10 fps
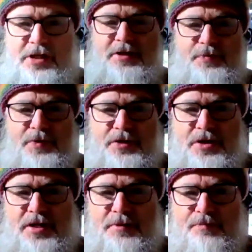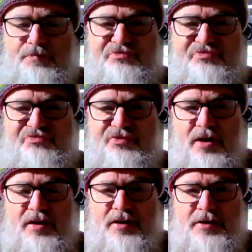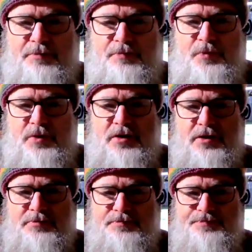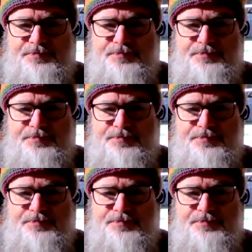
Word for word: I'm gonna, it's gonna, you know.